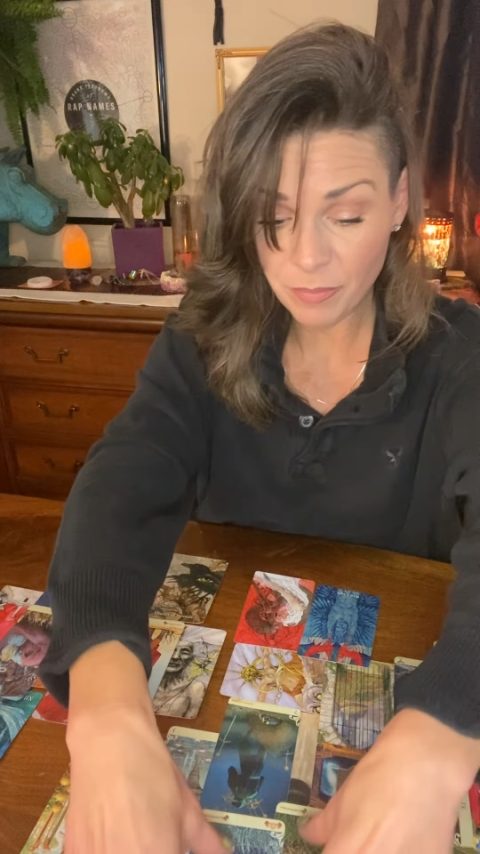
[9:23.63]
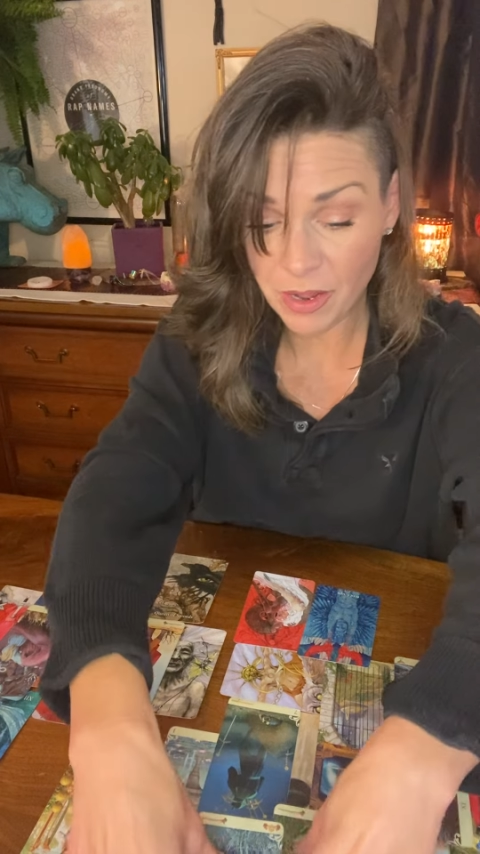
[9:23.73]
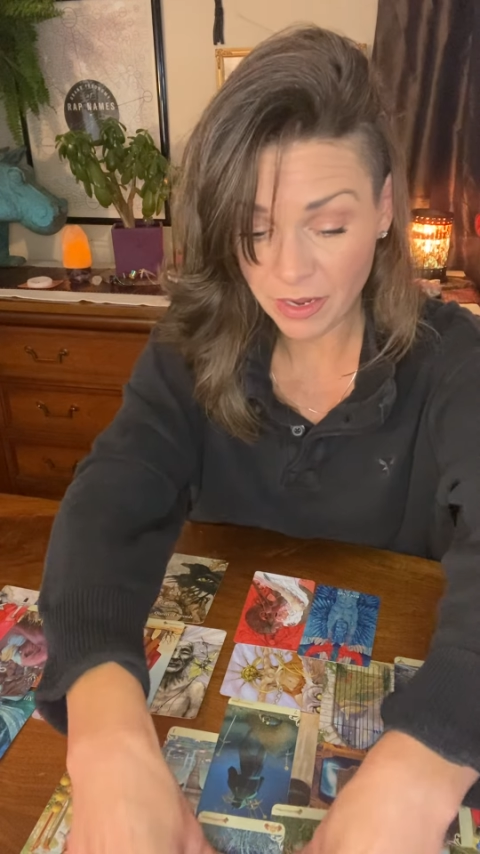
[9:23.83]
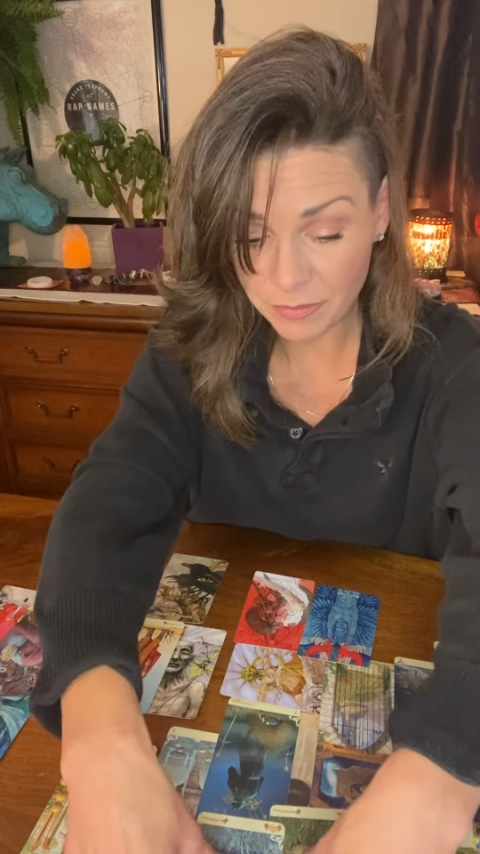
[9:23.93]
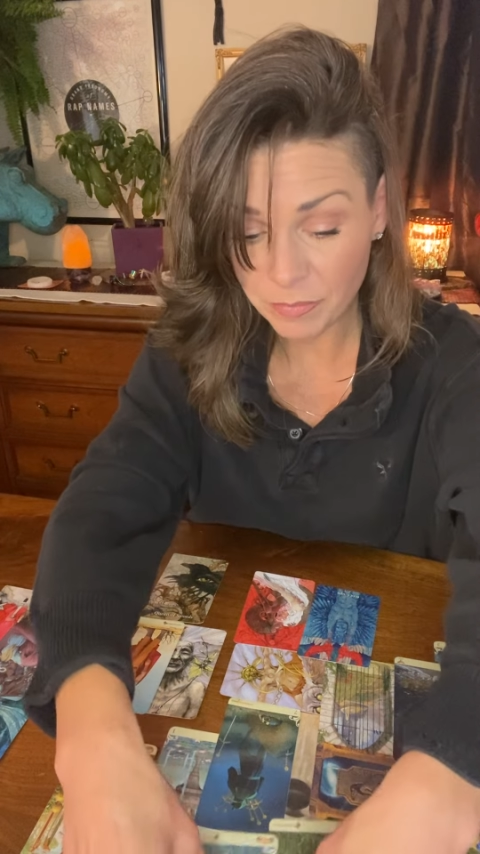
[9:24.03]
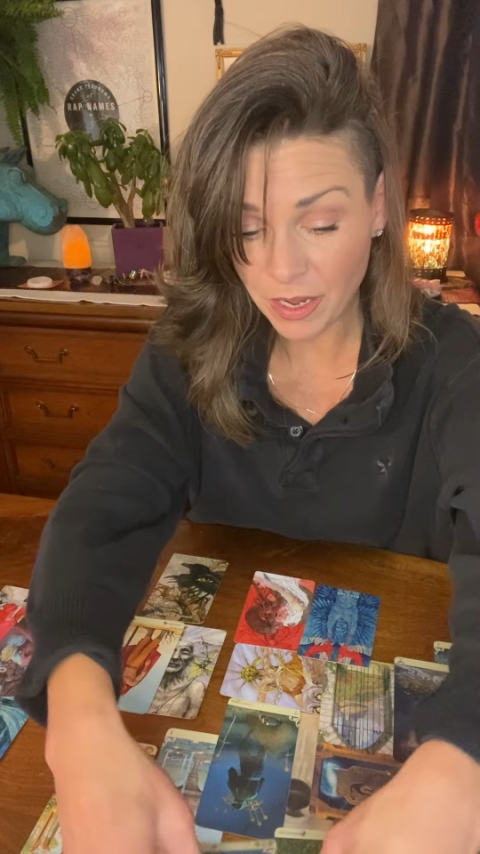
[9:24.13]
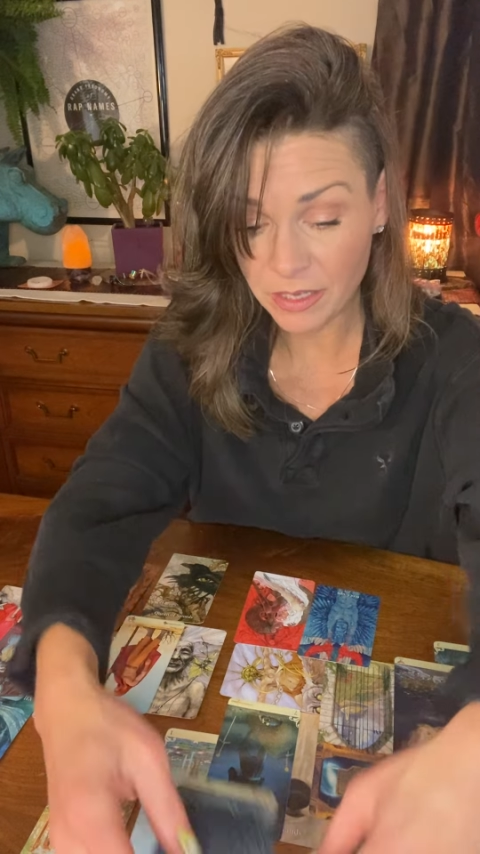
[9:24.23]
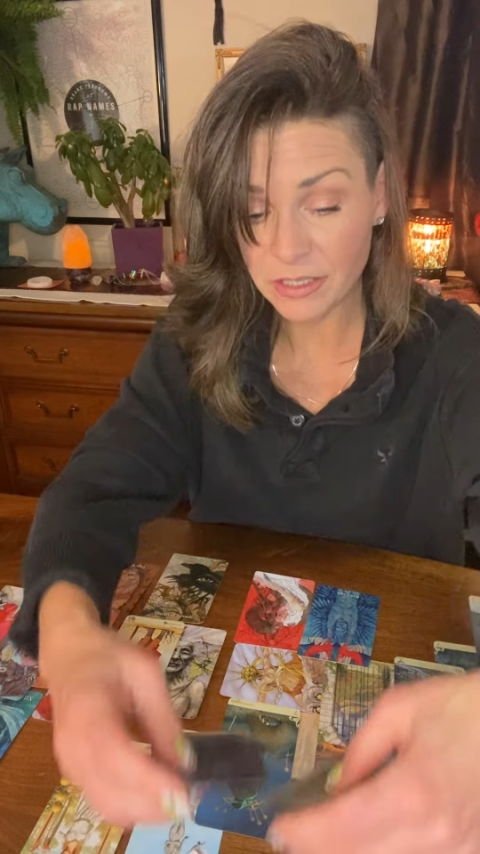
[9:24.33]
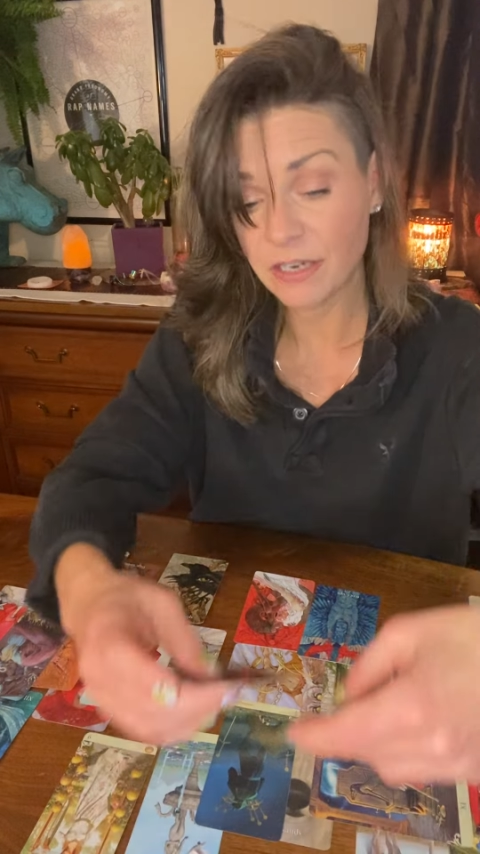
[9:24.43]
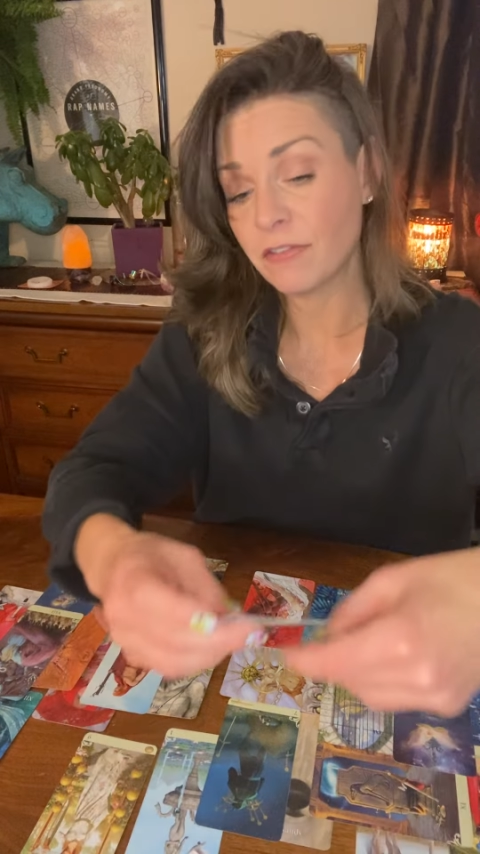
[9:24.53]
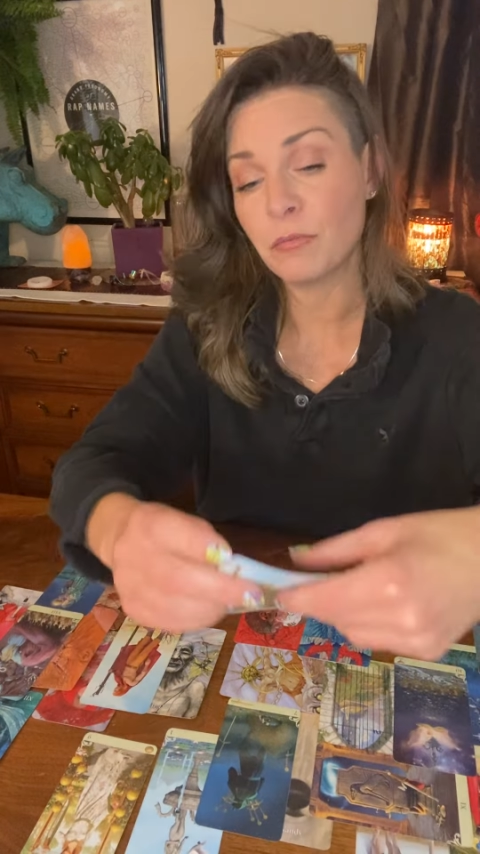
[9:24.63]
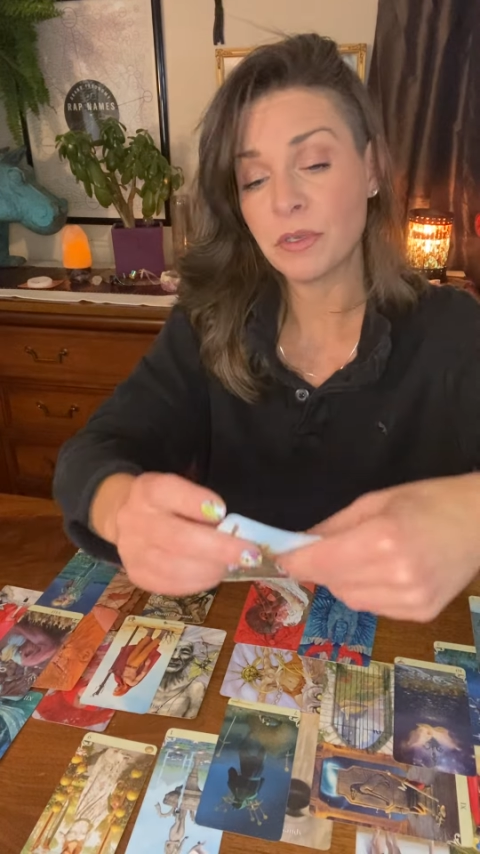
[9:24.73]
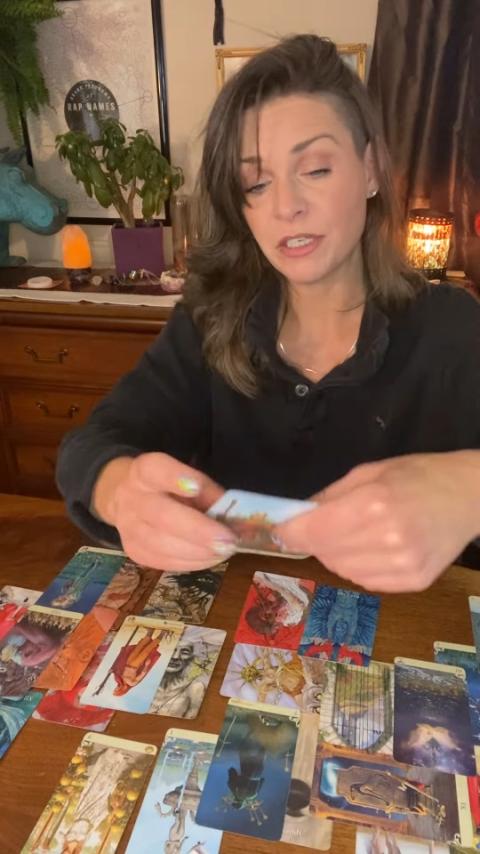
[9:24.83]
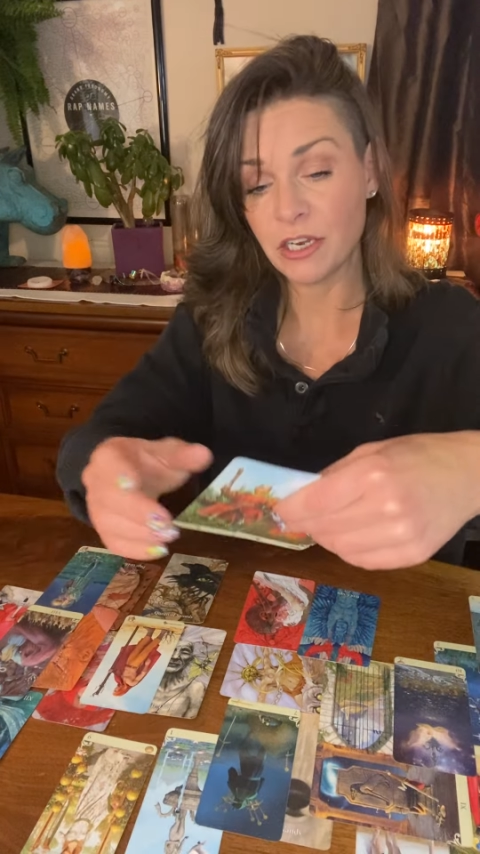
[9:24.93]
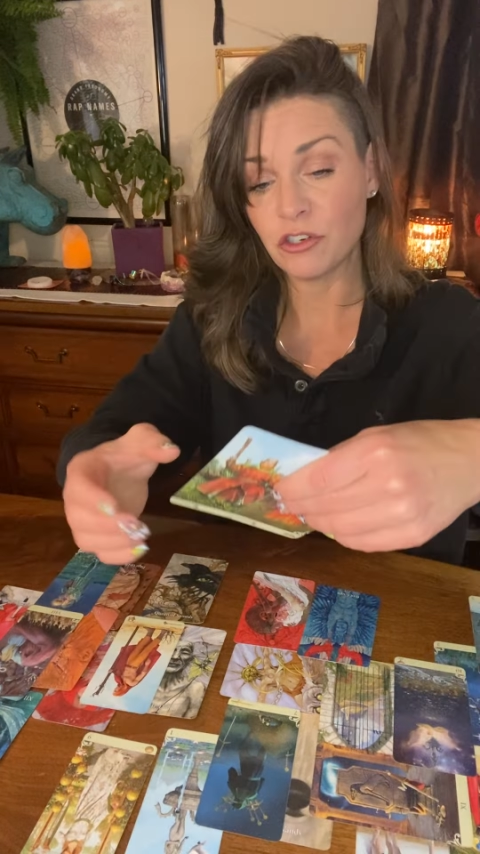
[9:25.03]
positive
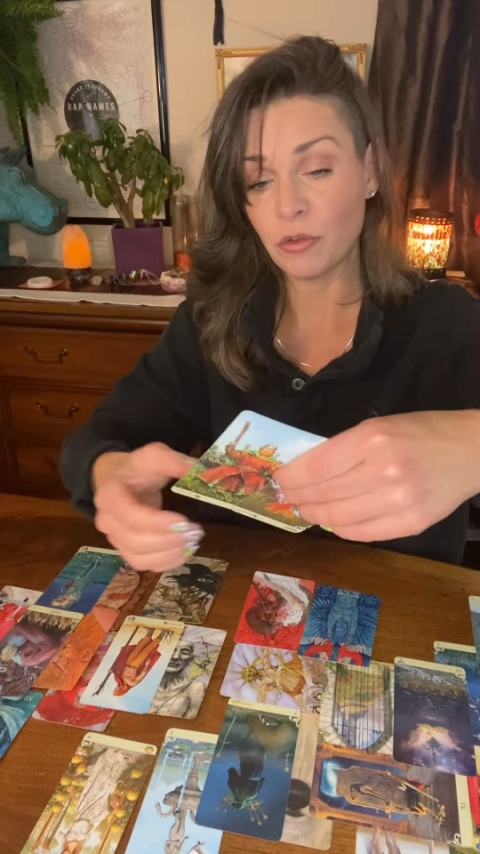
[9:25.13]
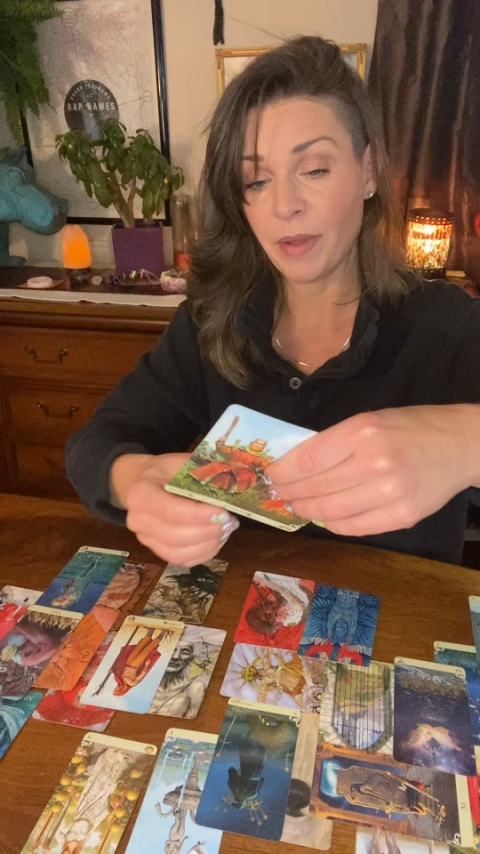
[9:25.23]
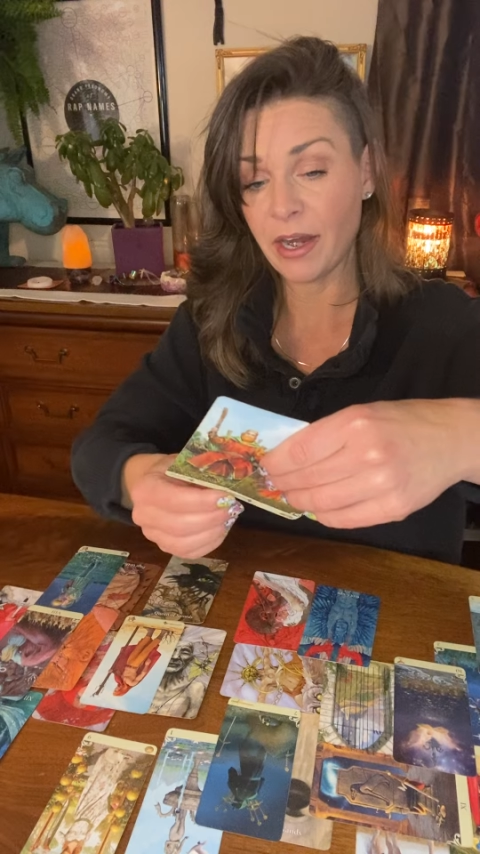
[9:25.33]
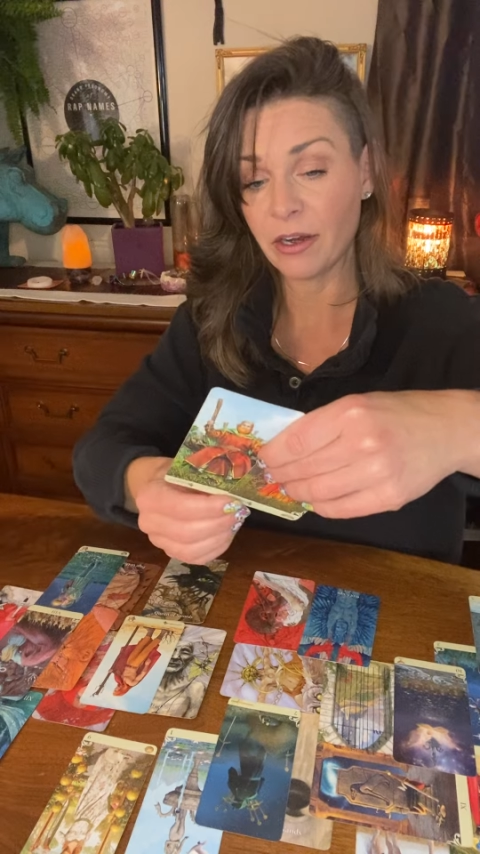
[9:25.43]
potential pair,